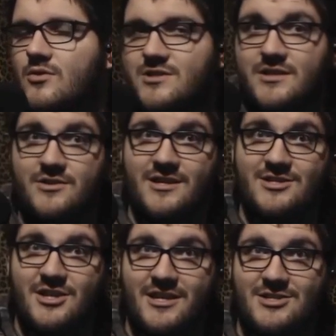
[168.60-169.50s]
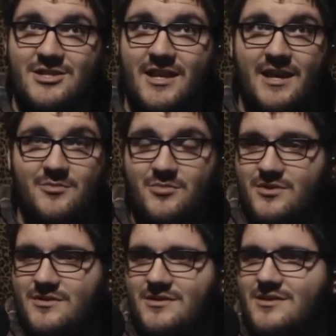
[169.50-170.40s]
Of course, internet changed that,
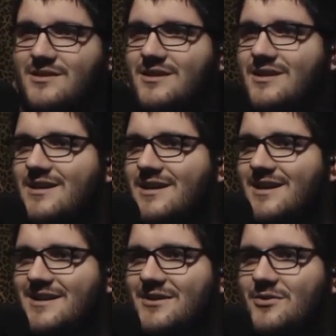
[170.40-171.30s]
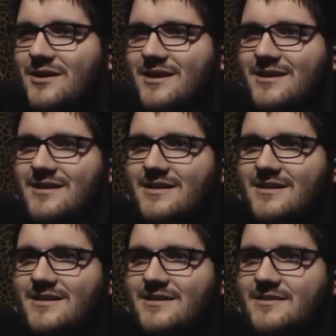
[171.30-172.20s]
but anyway,
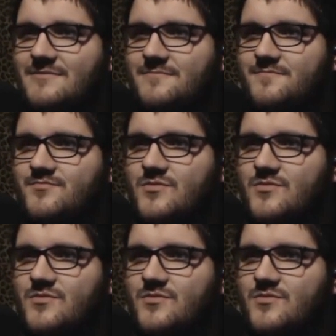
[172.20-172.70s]
I